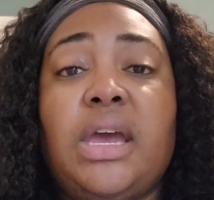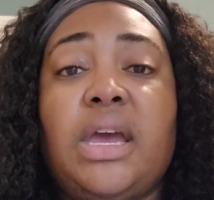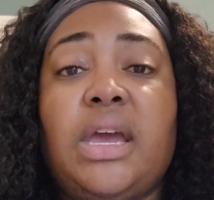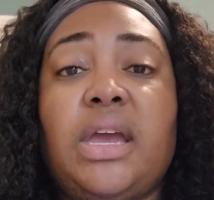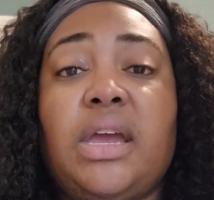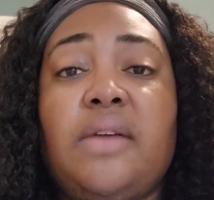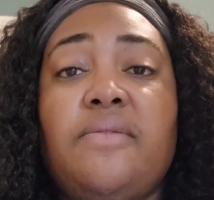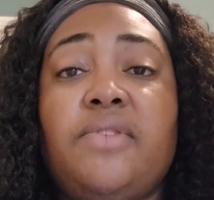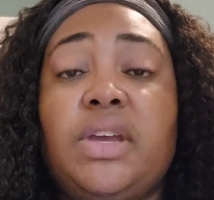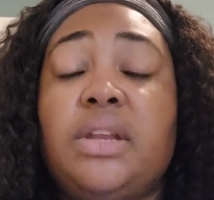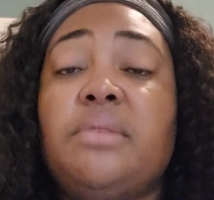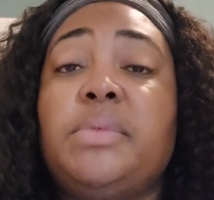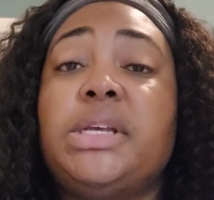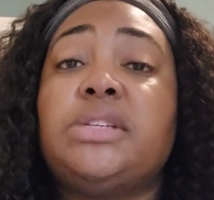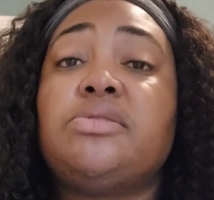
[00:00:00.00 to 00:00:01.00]
a
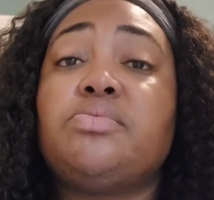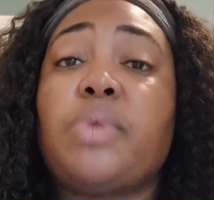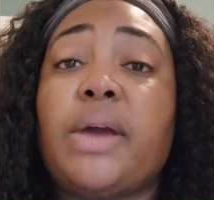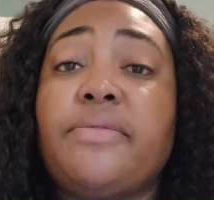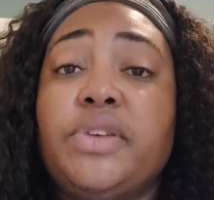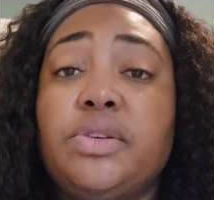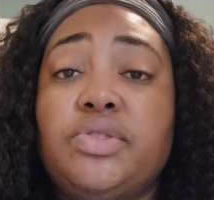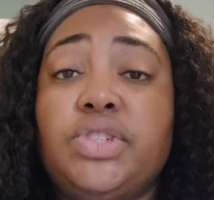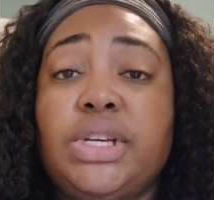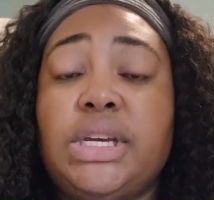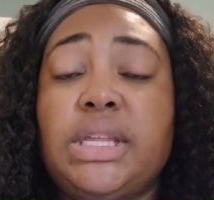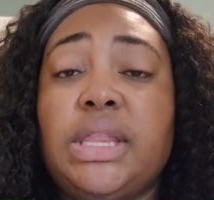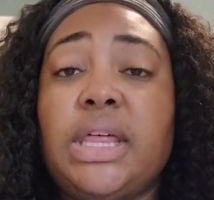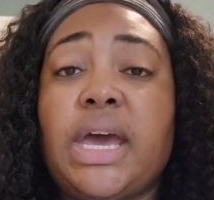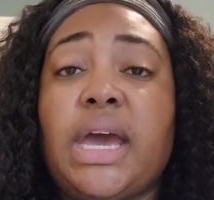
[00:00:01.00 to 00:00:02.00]
Vietnamese
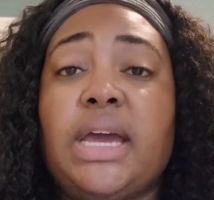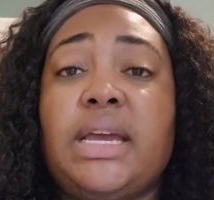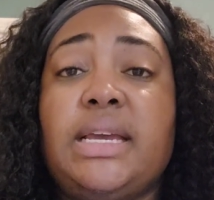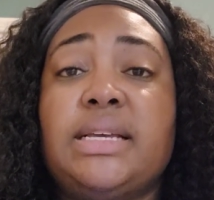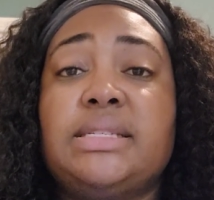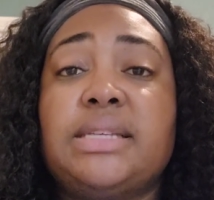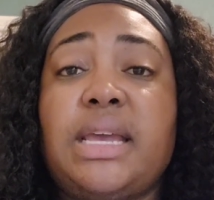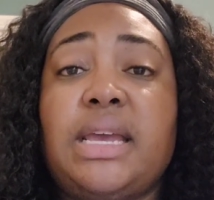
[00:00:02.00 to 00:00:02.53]
refugee that is